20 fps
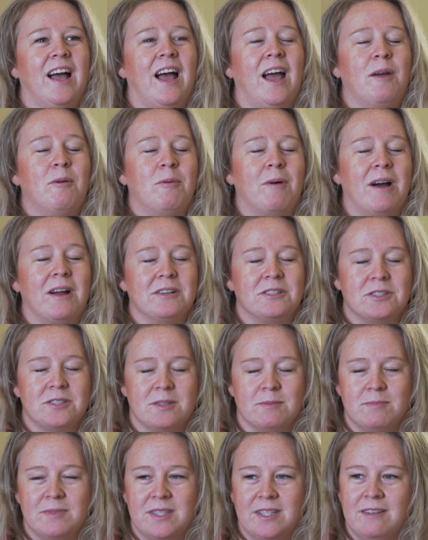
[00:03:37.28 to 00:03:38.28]
I watch
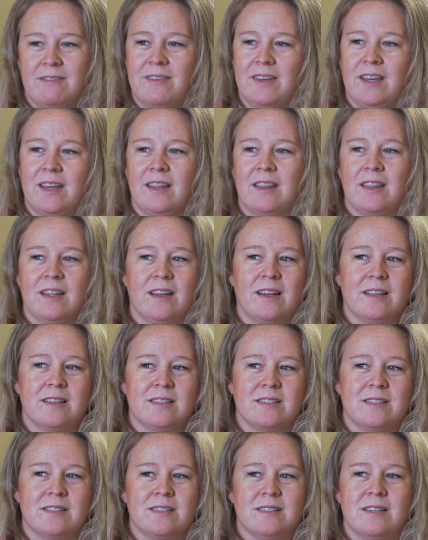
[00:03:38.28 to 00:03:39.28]
some TV that
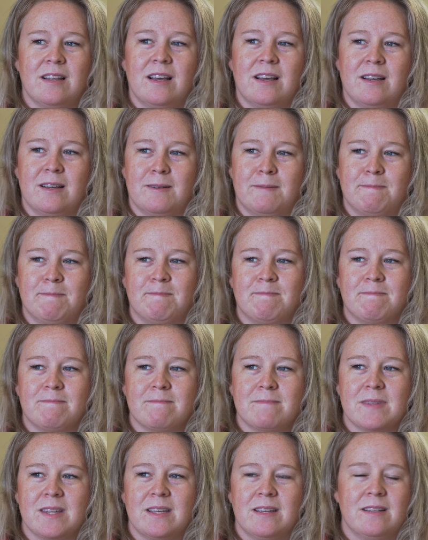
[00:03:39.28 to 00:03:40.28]
is
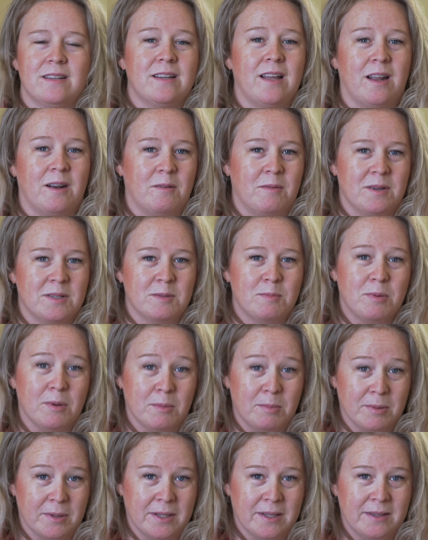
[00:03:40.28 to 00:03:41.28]
not always
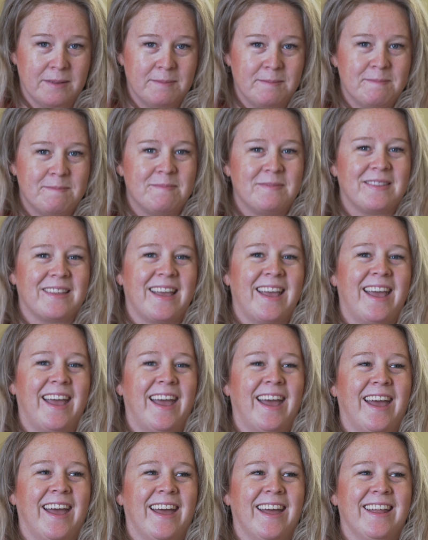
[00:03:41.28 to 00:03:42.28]
appropriate,
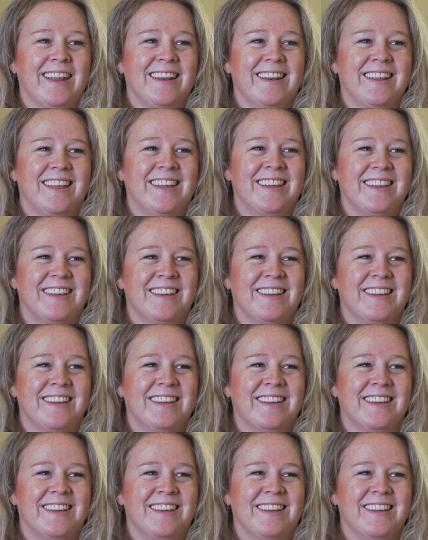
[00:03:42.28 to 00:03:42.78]
and